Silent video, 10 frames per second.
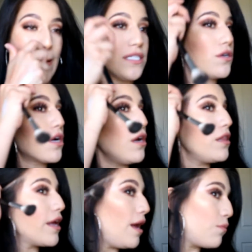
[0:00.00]
So
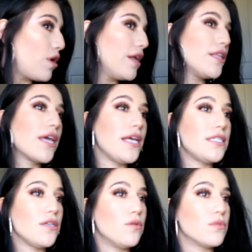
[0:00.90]
currently I'm wearing the
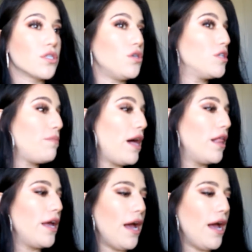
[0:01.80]
Casey Holmes Gold palette.